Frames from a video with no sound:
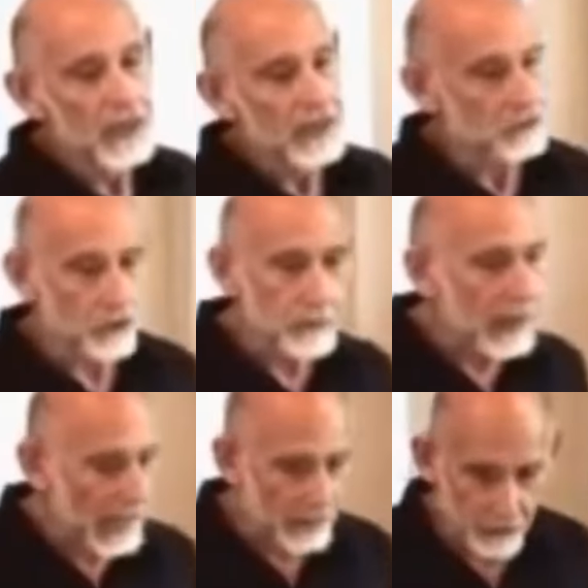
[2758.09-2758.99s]
just by
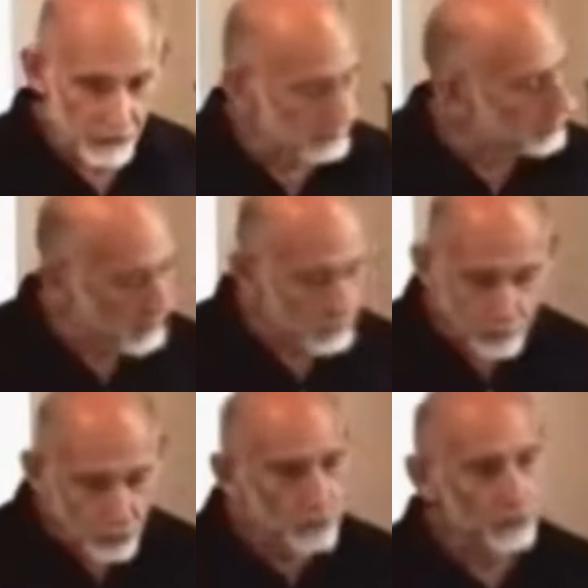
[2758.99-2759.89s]
accident, by
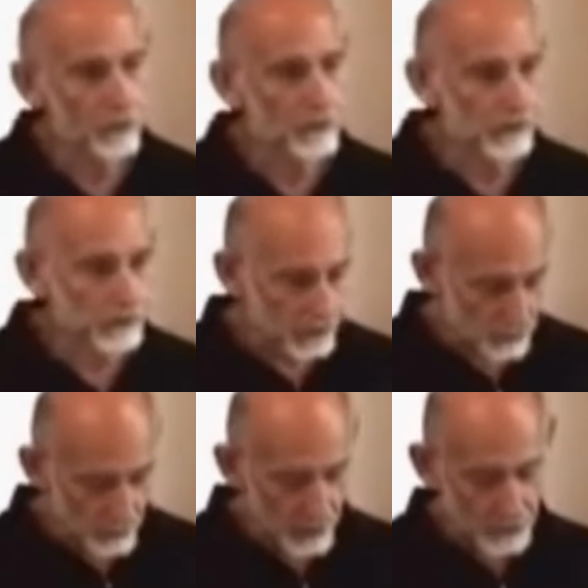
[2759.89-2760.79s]
pure thermal
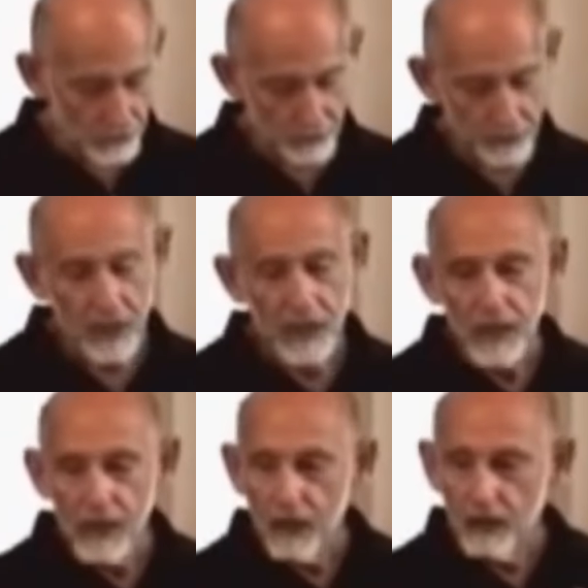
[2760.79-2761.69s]
fluctuation,
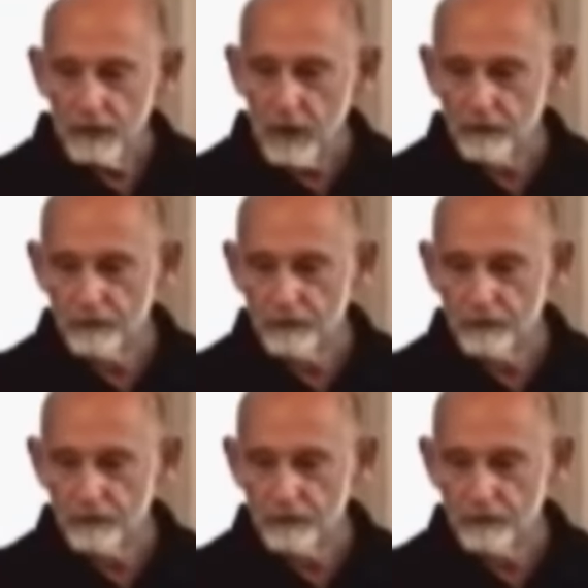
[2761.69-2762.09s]
enough